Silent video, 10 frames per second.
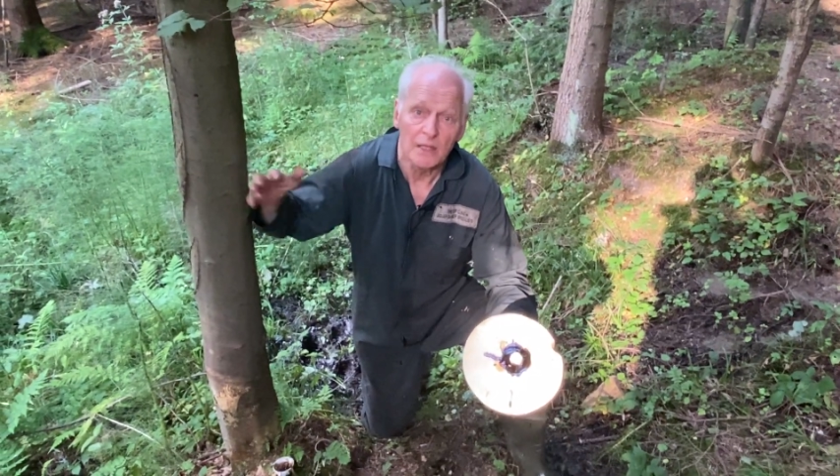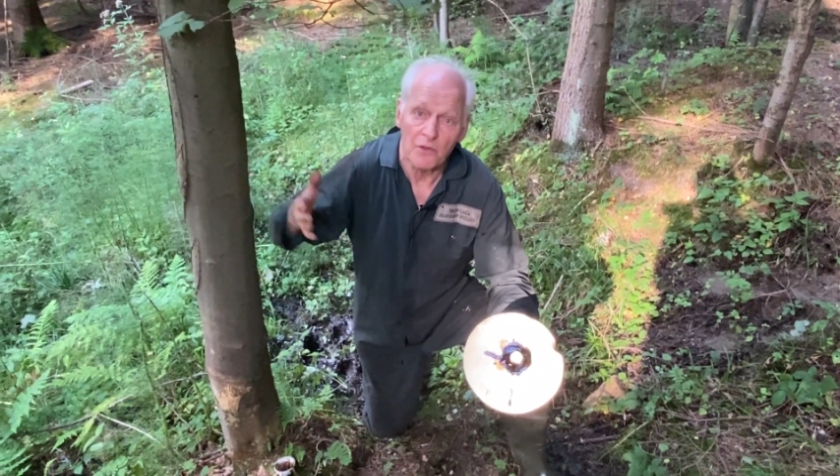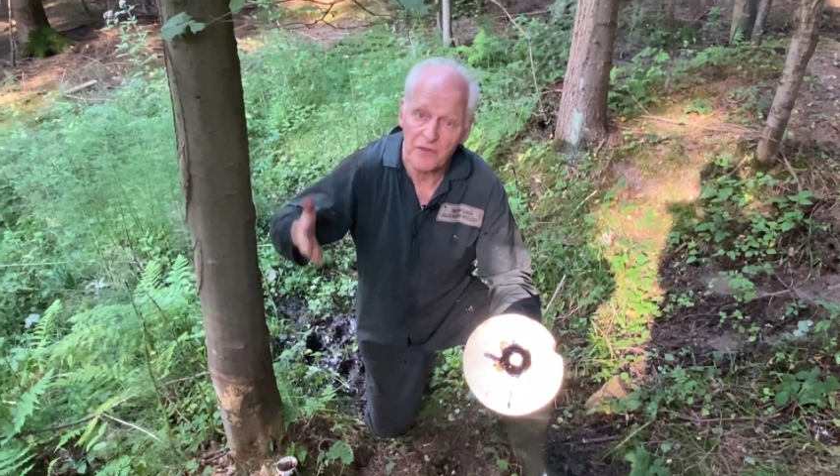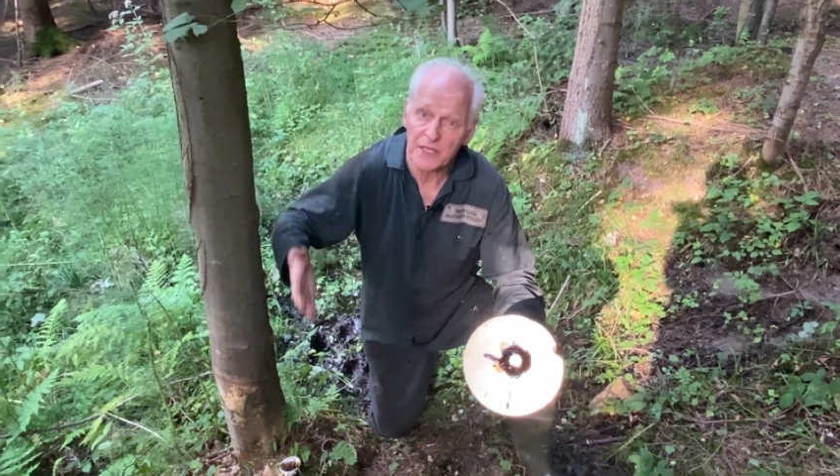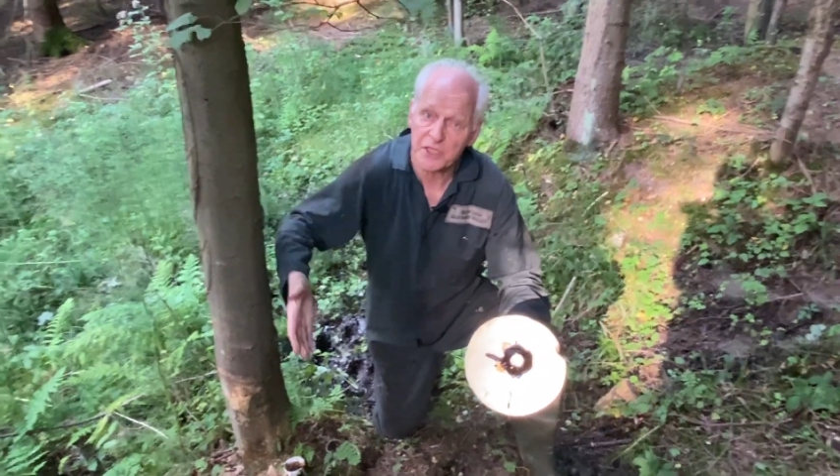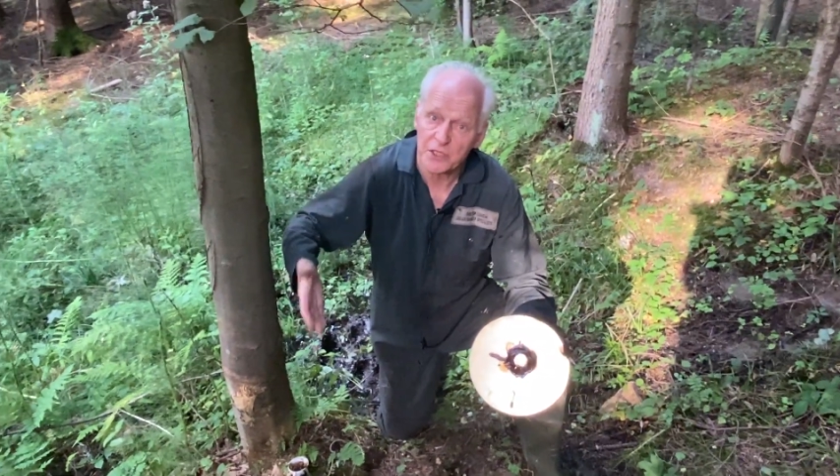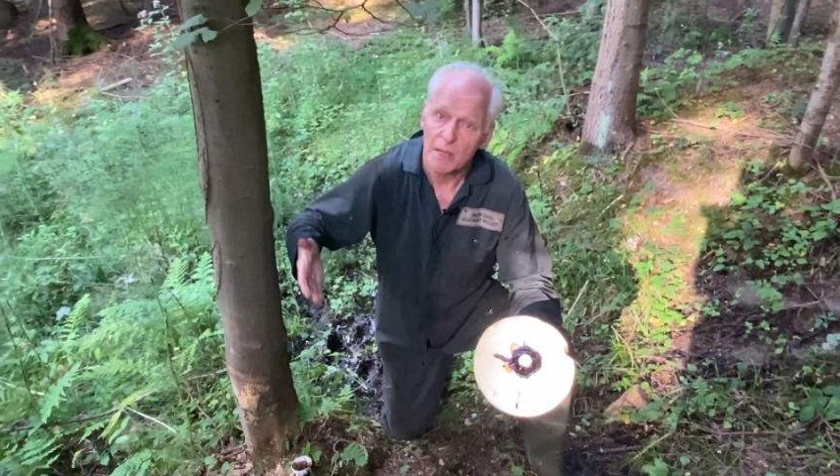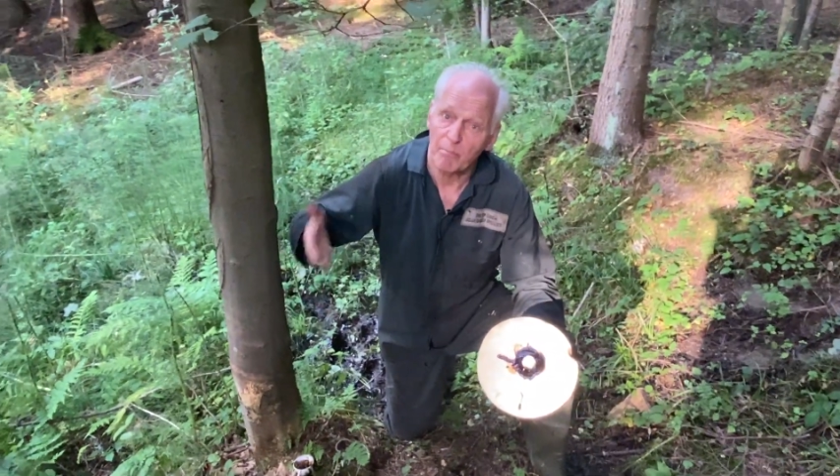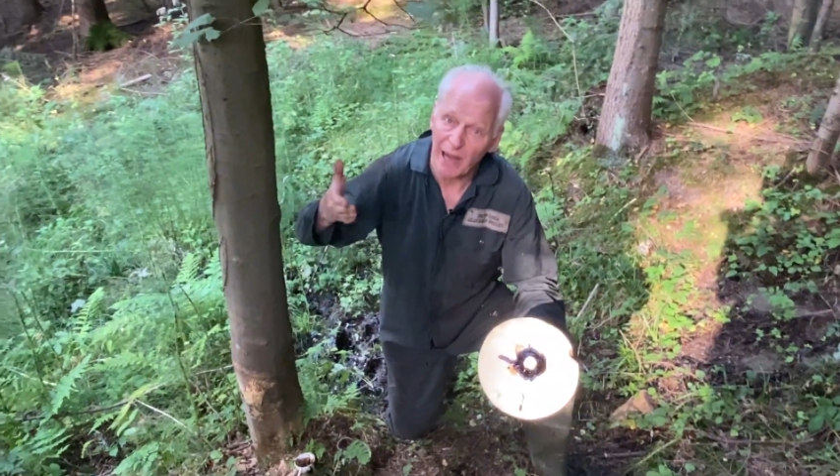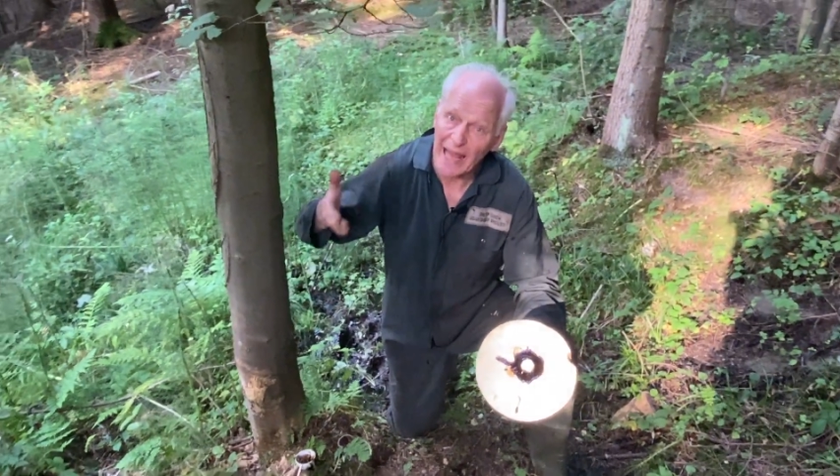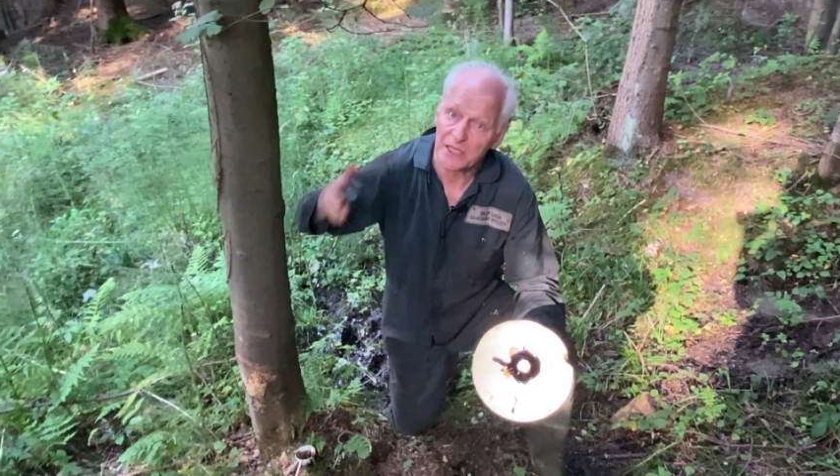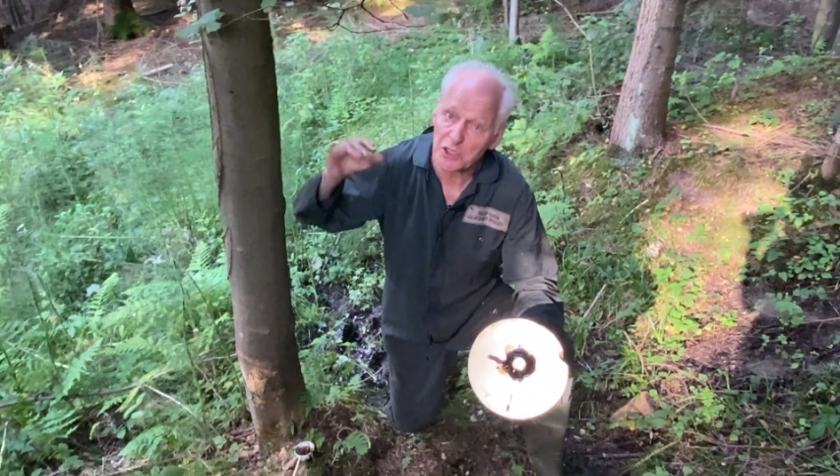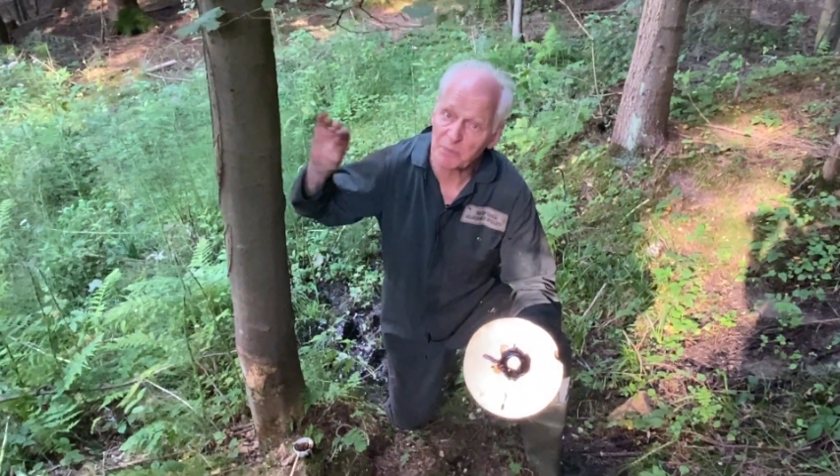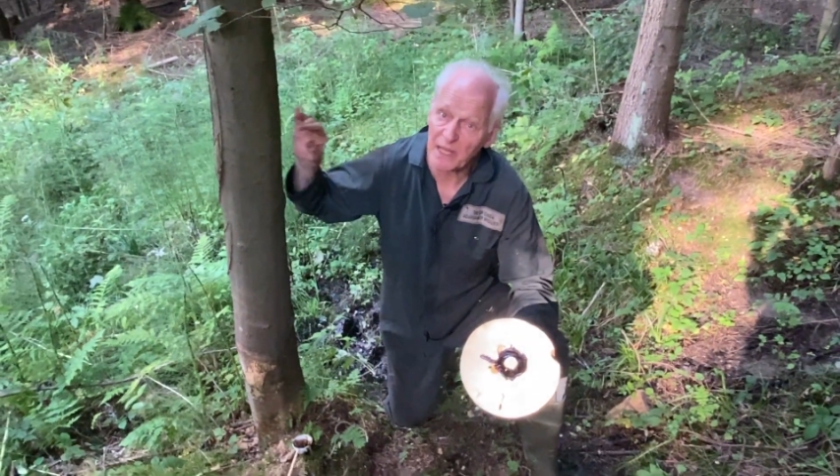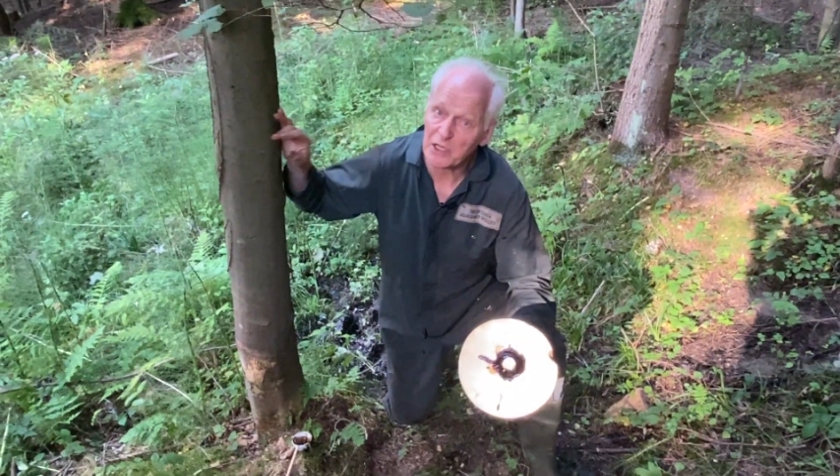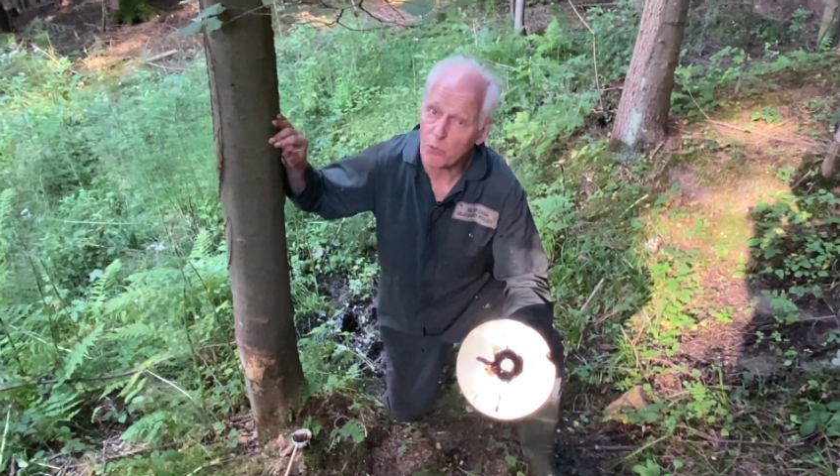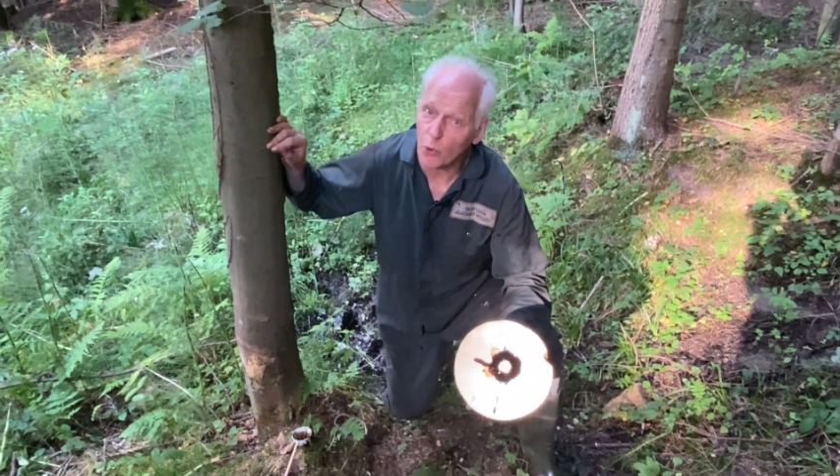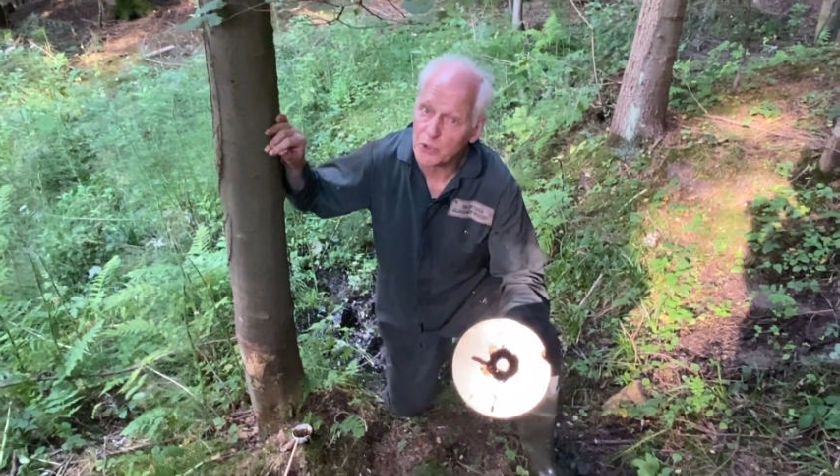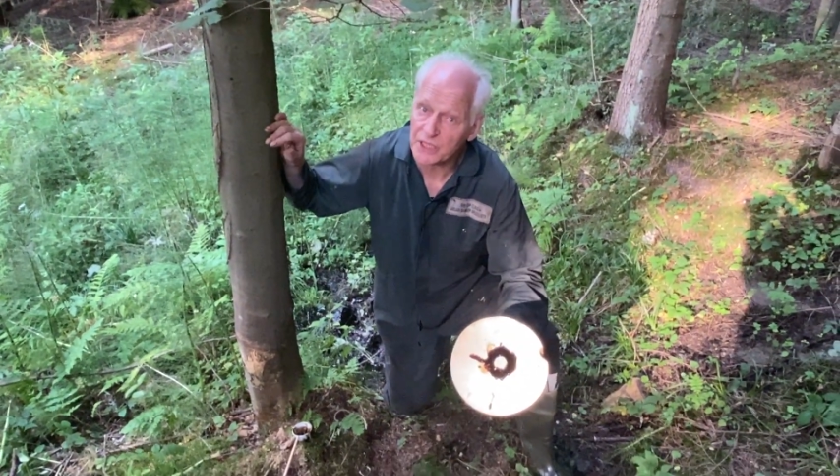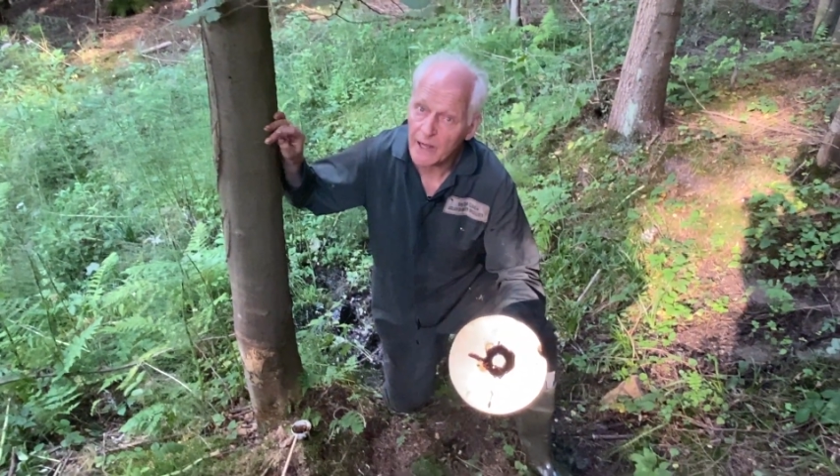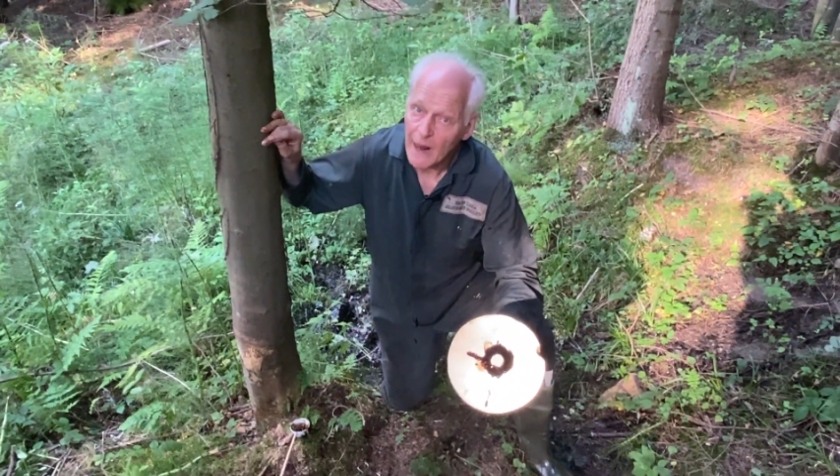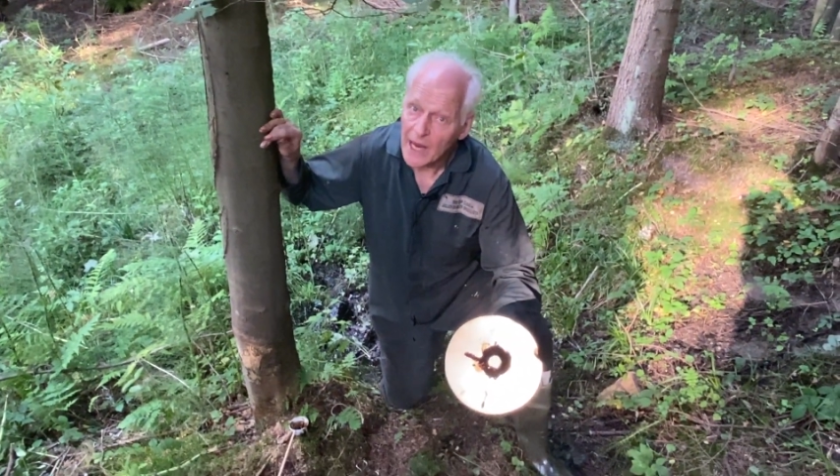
this black smelly water